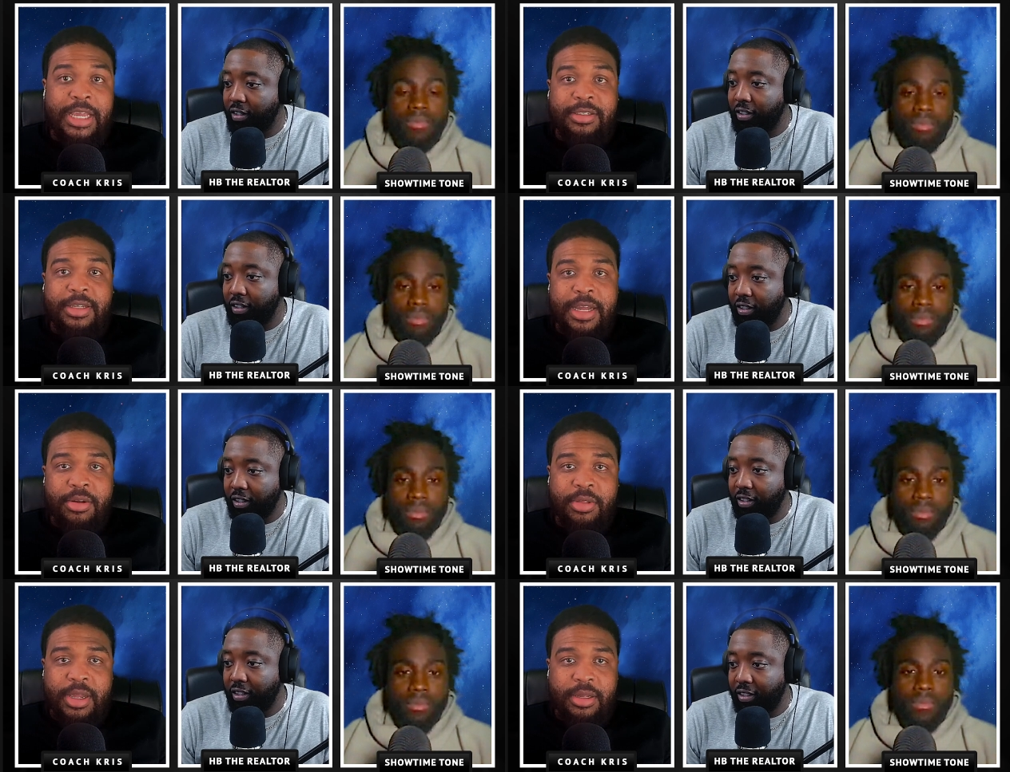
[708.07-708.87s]
Speaker 1: Yes,
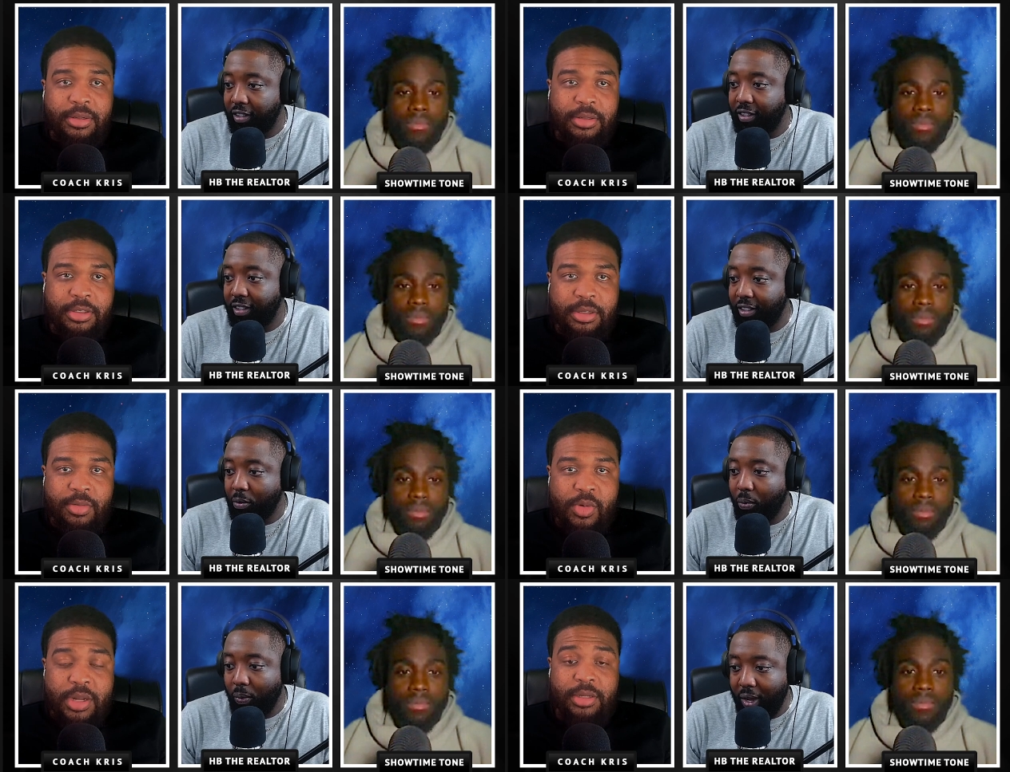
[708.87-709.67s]
I know that. He's
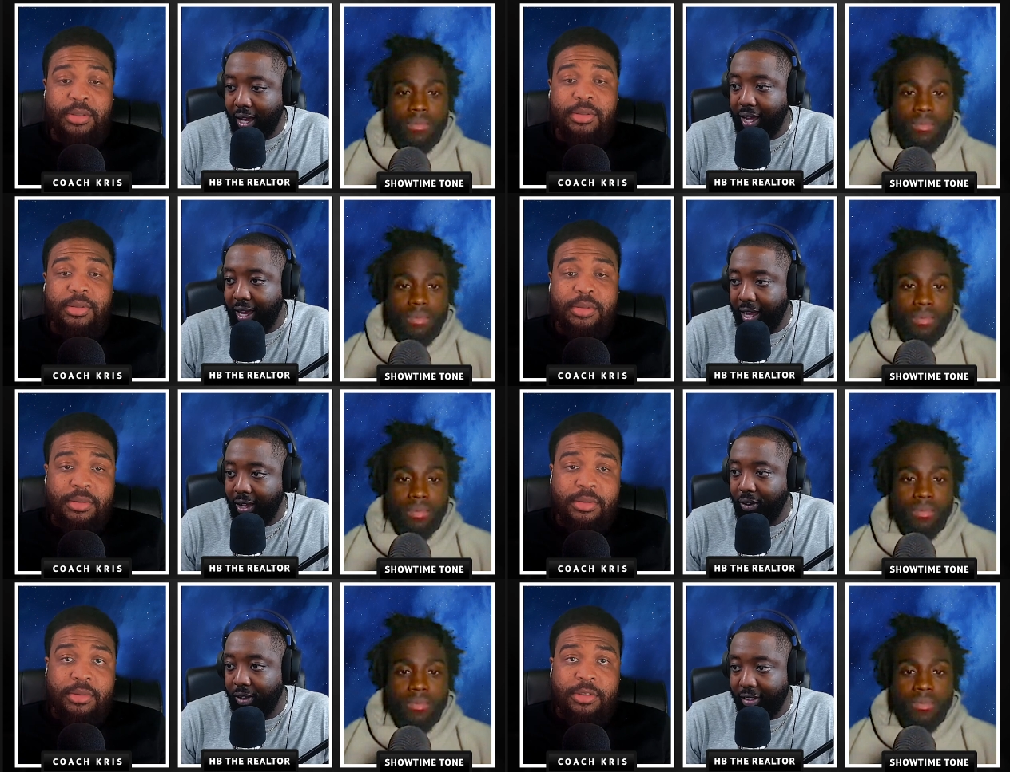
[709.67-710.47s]
number one.
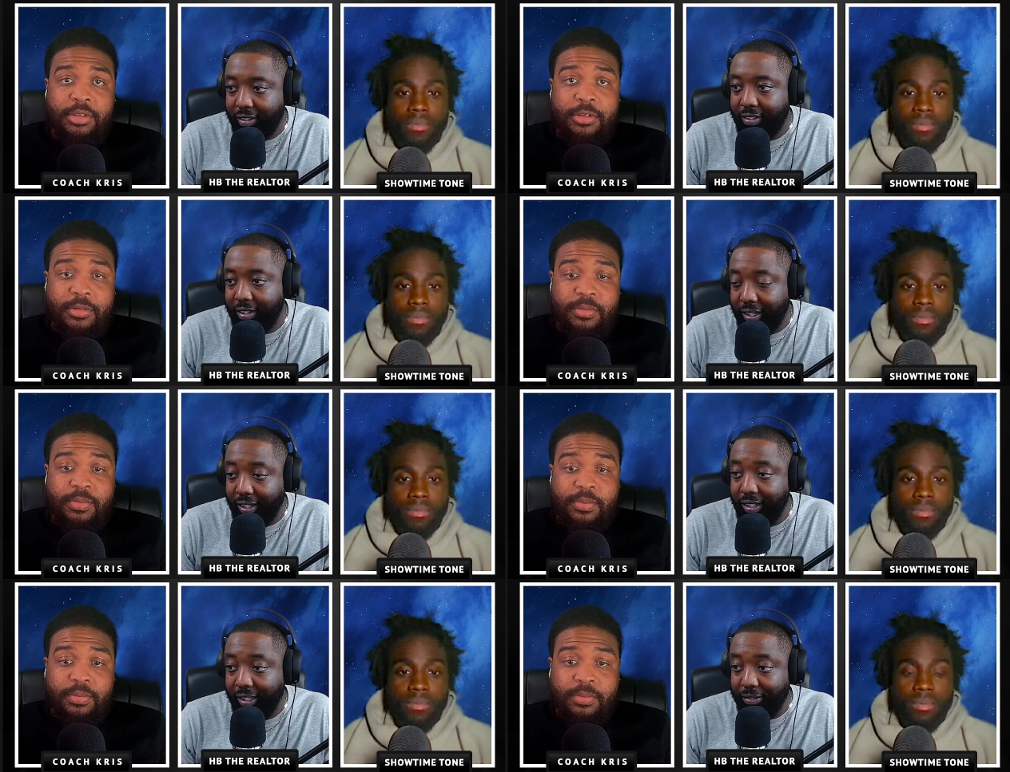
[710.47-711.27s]
Wow, that's
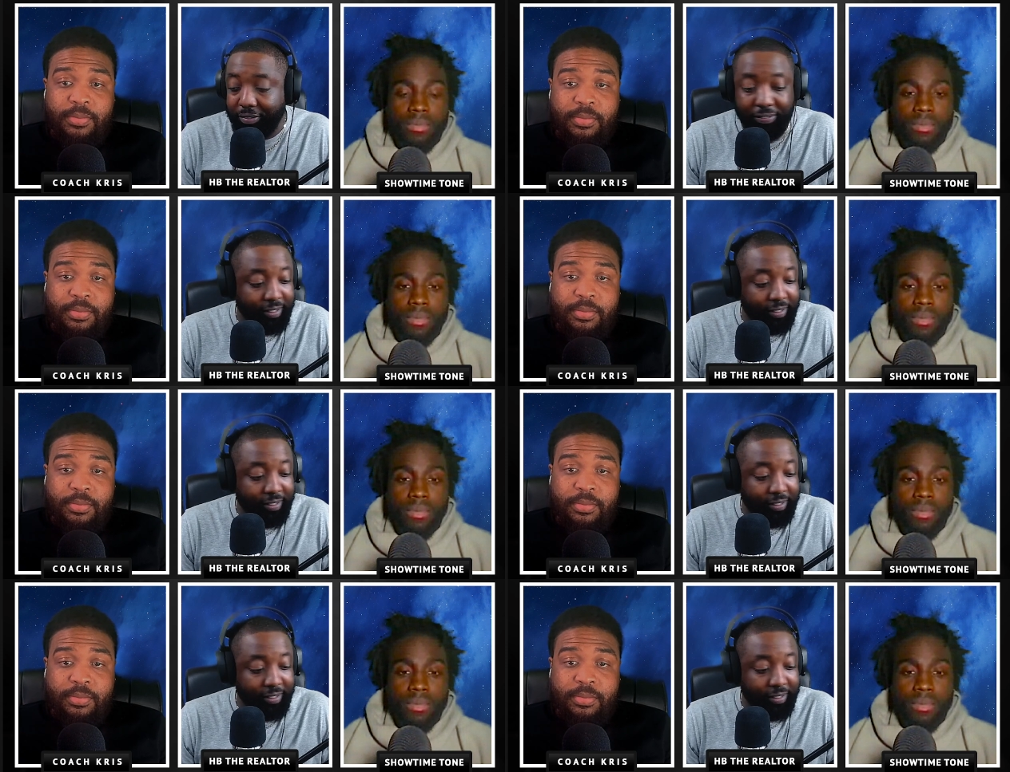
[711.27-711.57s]
tough.